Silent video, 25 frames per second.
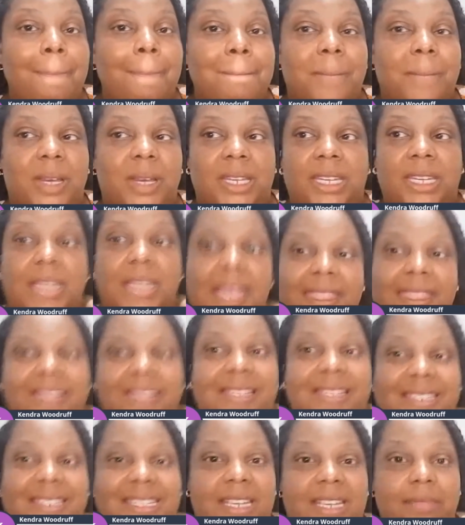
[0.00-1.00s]
But at the
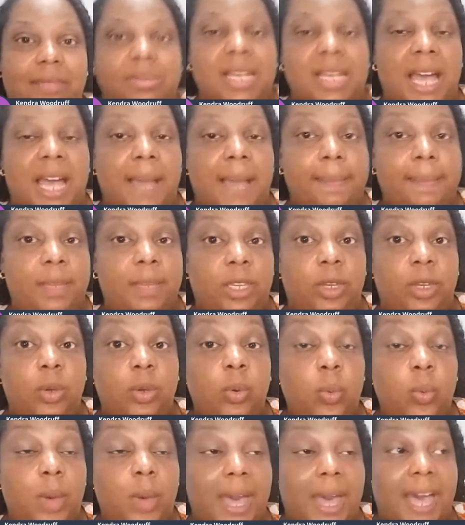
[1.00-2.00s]
same time,
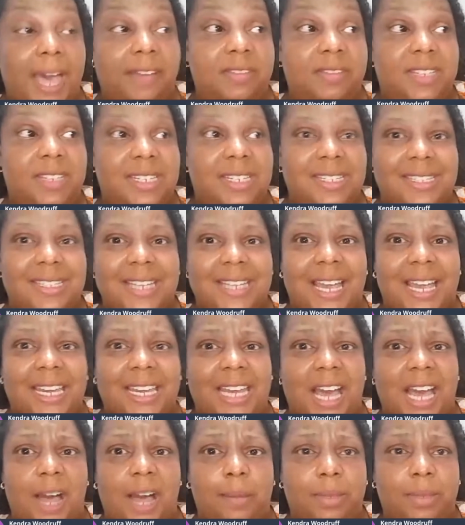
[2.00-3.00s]
you have to decide
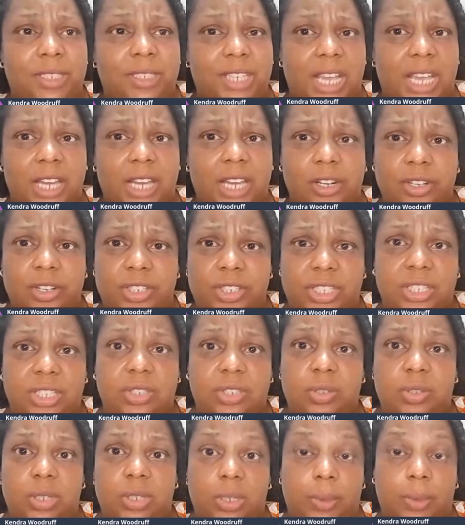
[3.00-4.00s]
how much energy
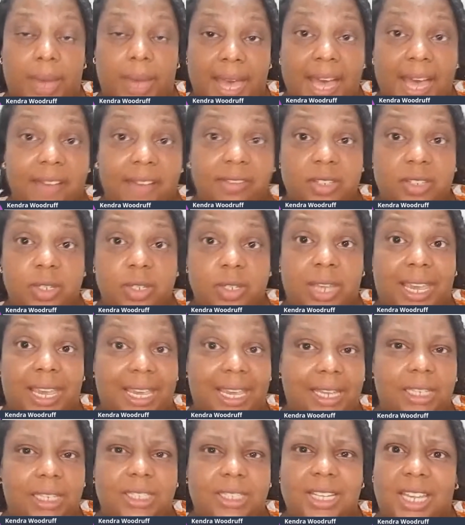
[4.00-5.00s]
do you have to
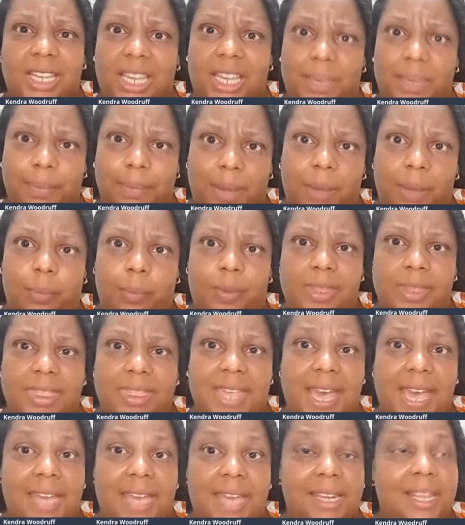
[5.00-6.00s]
keep up with
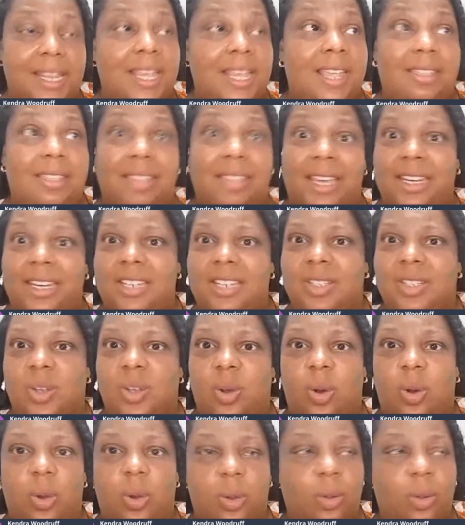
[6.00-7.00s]
that. That is a
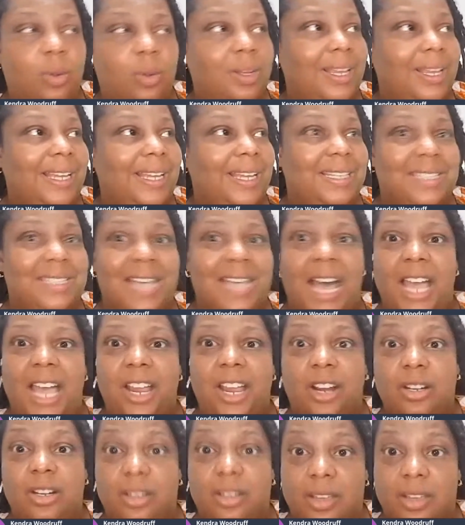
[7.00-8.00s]
whole
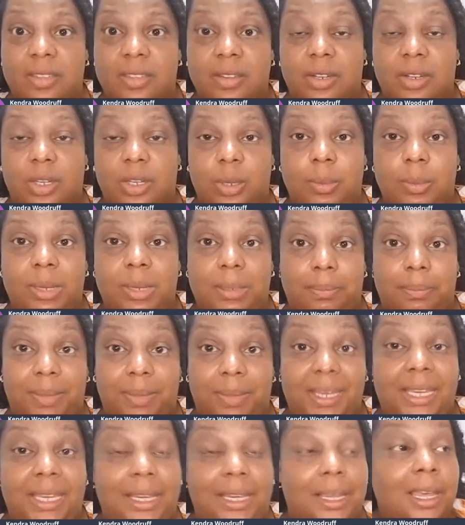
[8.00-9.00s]
entire another human
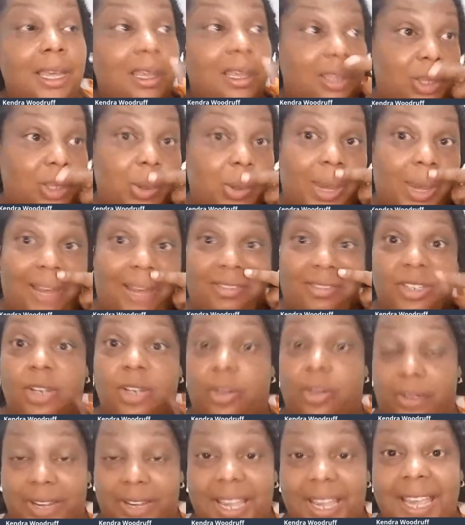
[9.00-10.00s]
being. You have to
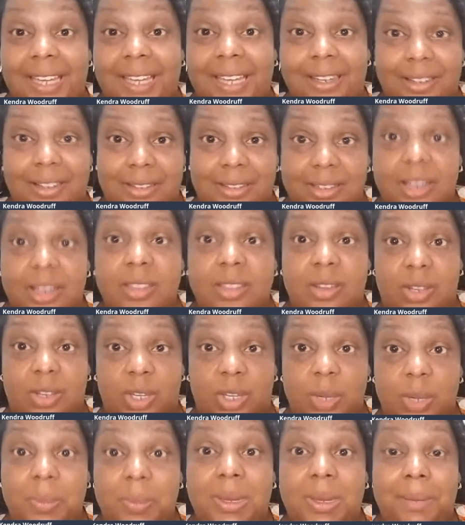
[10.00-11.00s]
create another
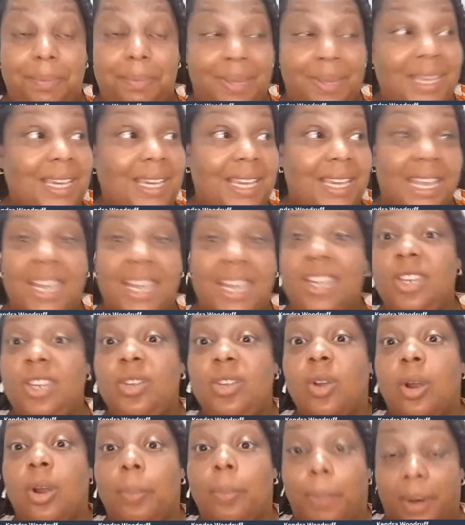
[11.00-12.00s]
human being in
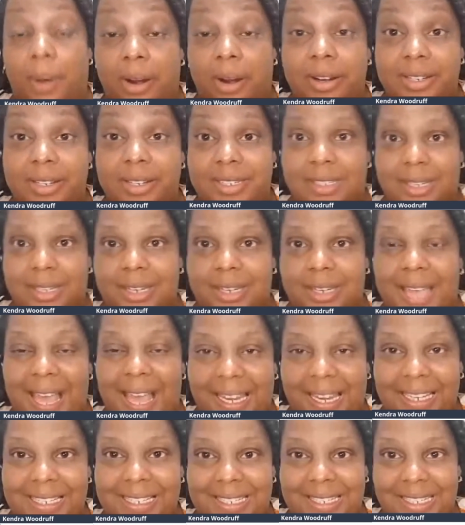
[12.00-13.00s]
your
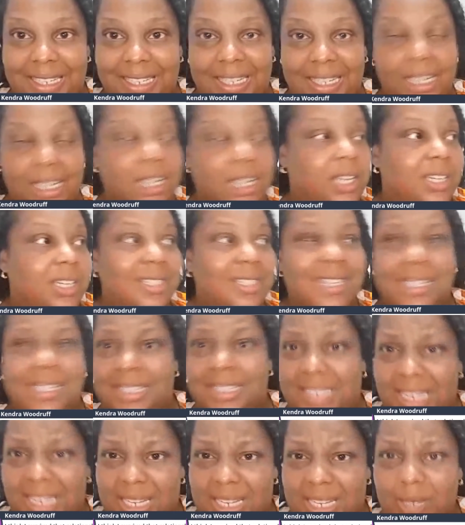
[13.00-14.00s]
personality to
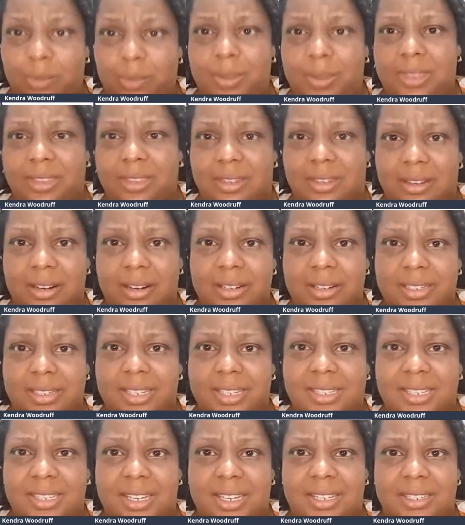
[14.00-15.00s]
deal with a
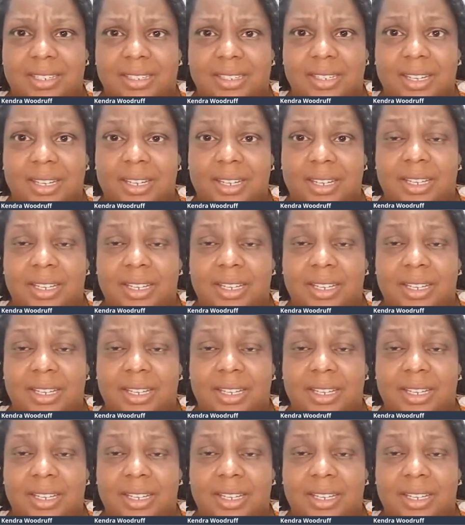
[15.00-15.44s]
narcissist.